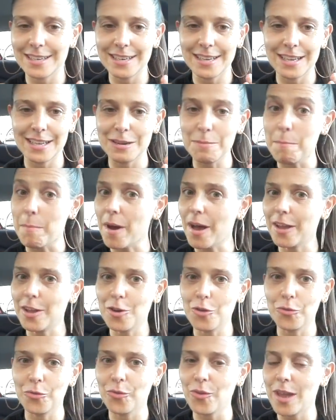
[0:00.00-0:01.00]
and
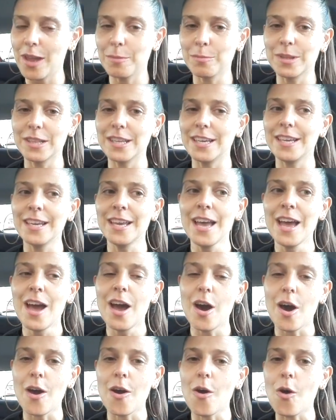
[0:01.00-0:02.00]
bio family
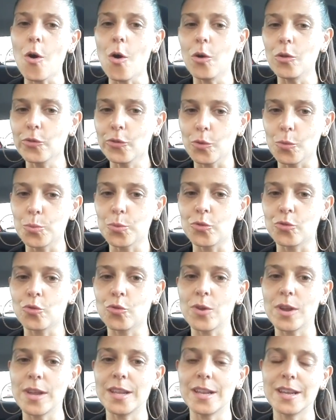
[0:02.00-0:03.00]
are also
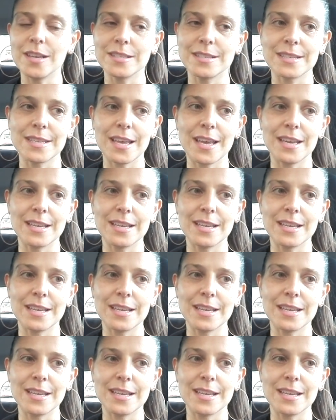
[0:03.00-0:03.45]
portrayed as